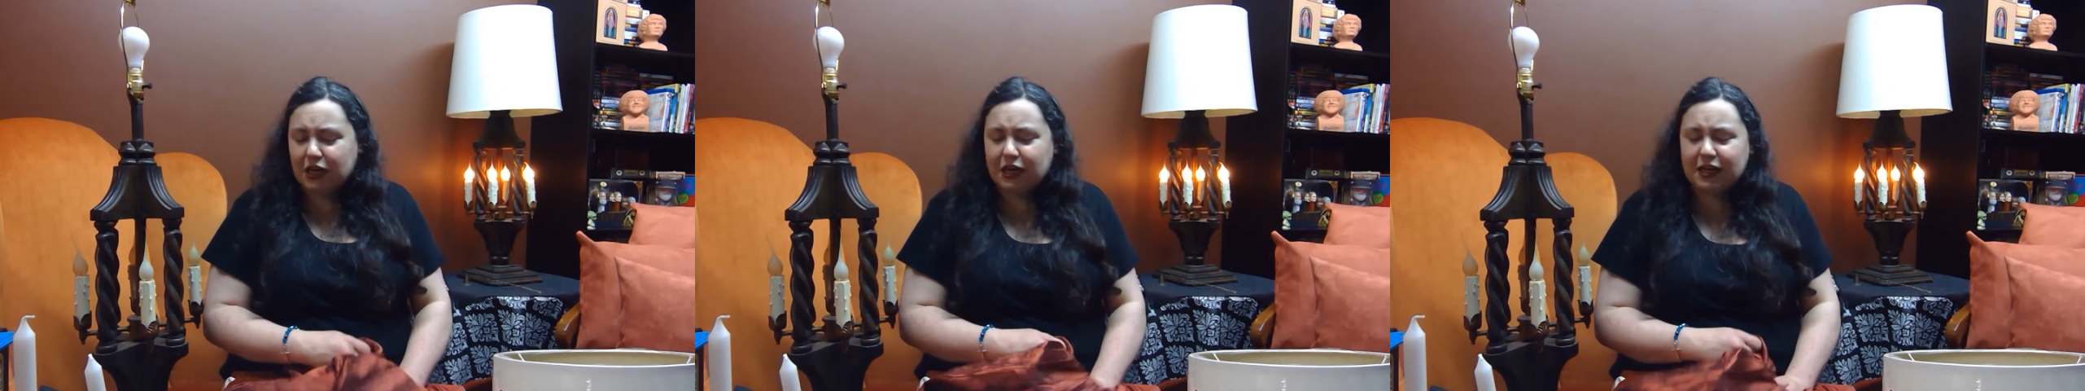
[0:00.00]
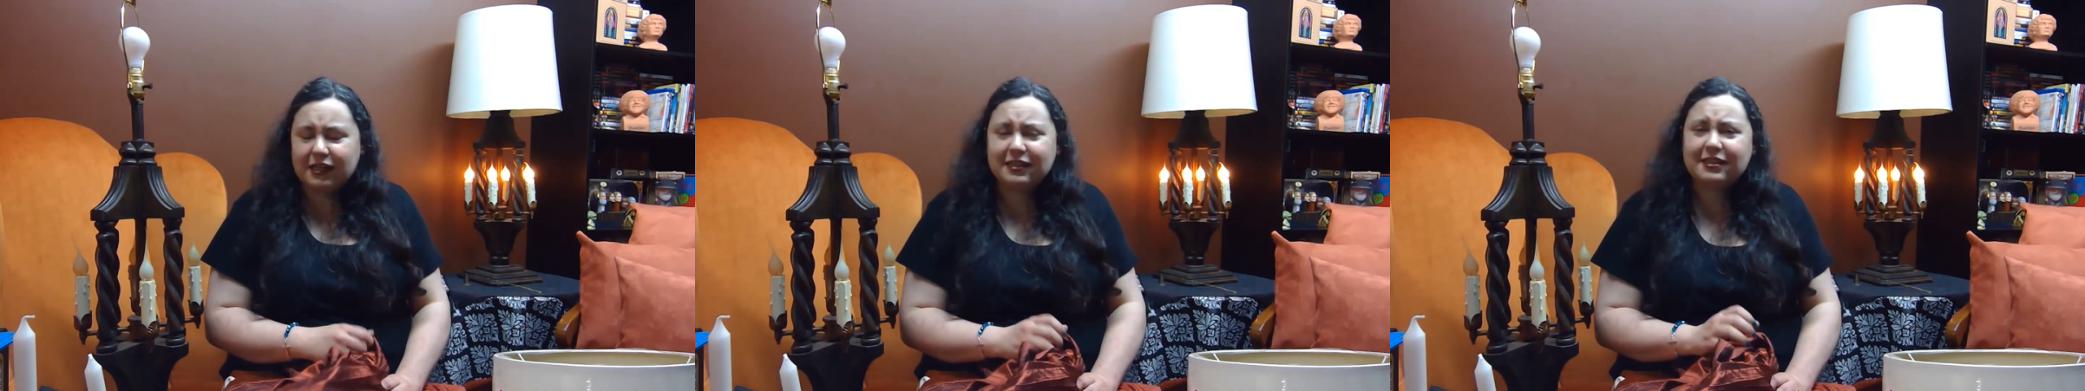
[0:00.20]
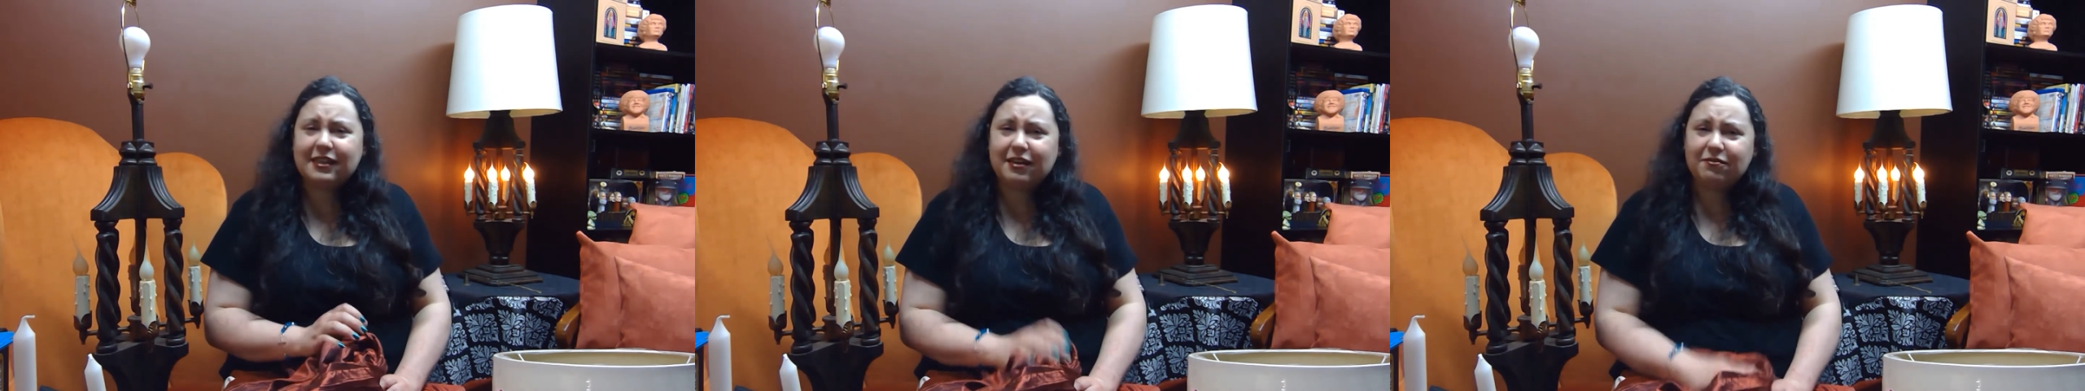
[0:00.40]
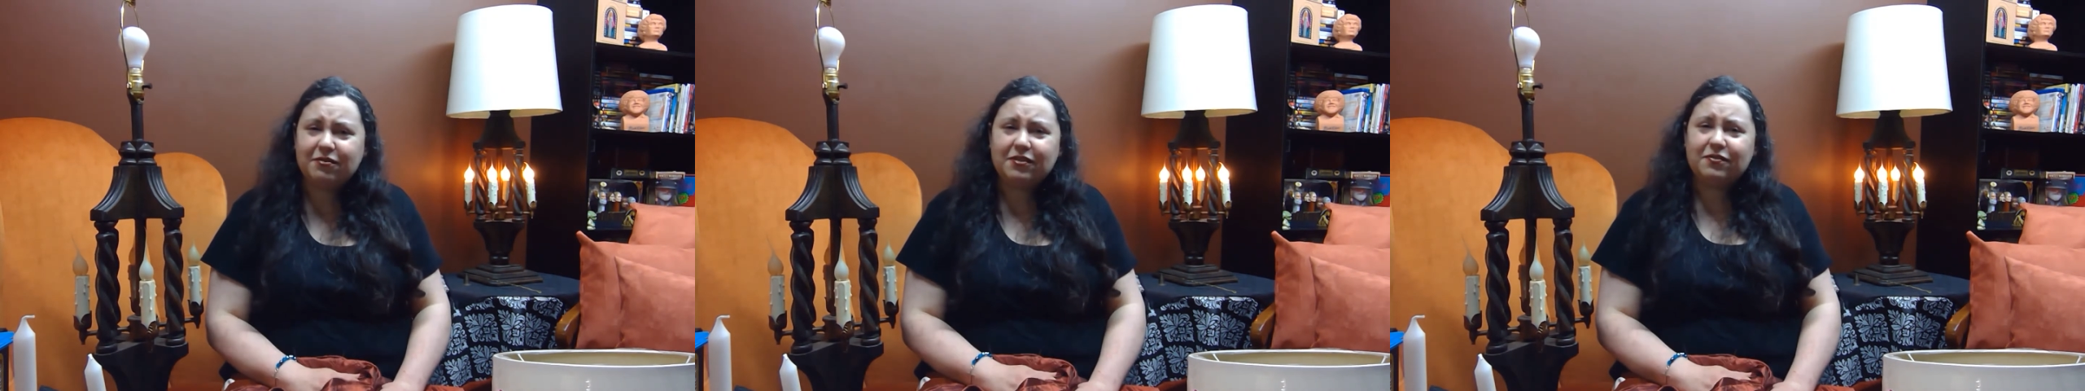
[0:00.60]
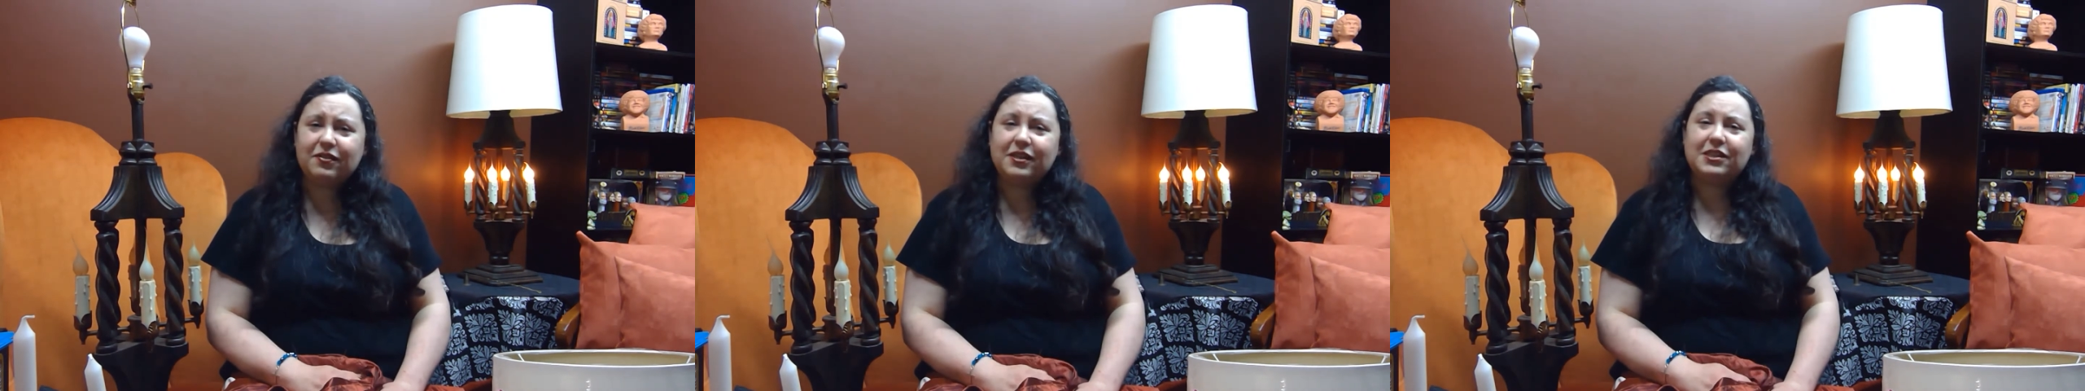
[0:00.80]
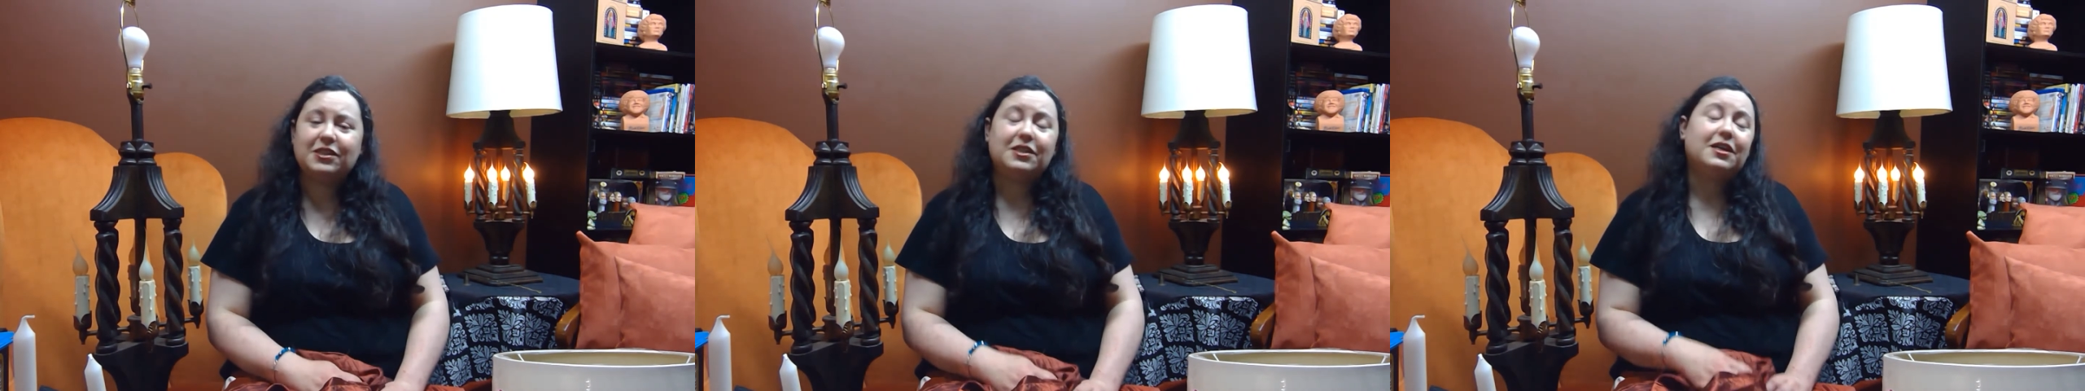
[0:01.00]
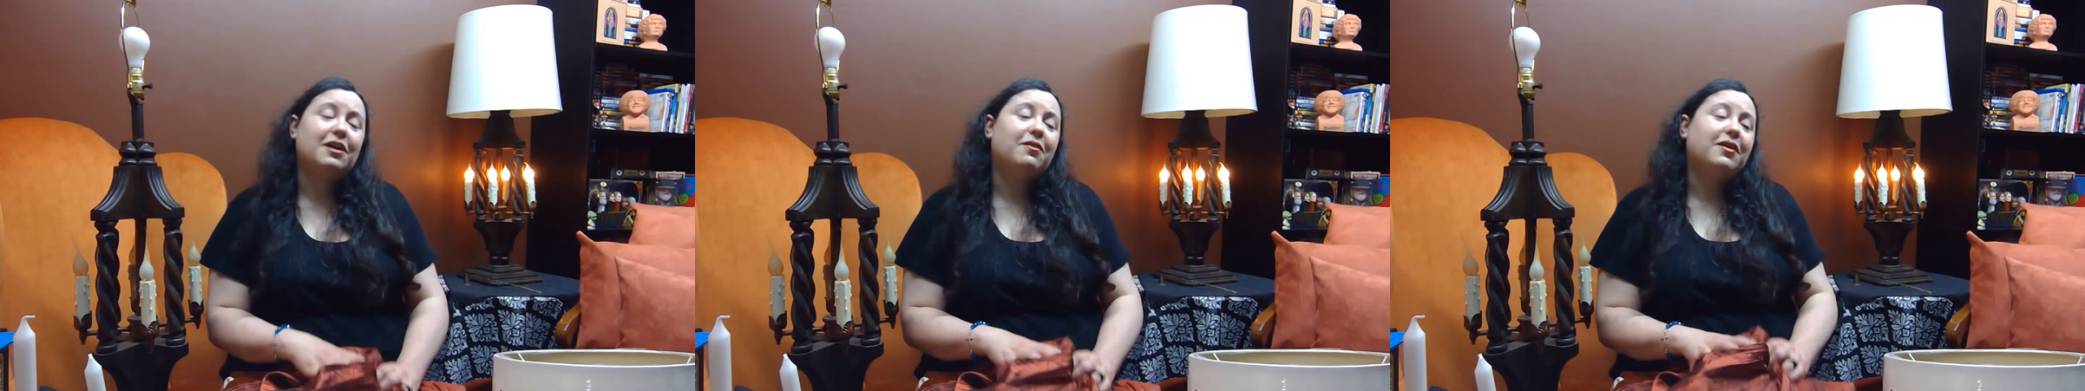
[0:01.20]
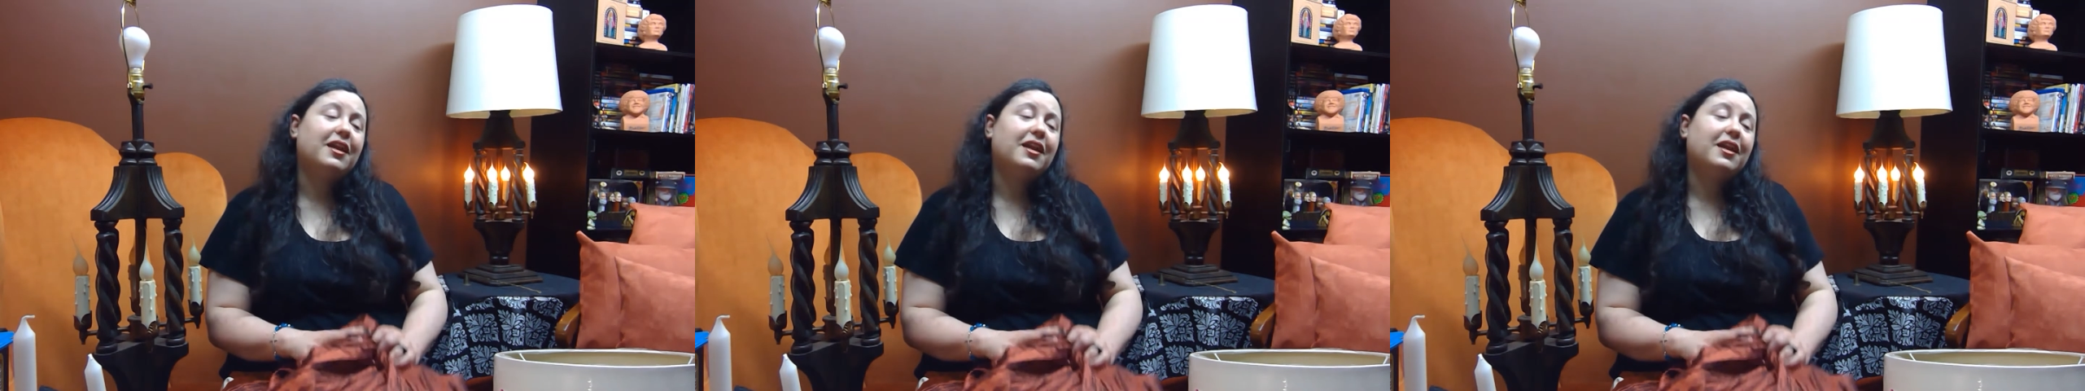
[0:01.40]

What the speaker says: It's time for the furniture to go.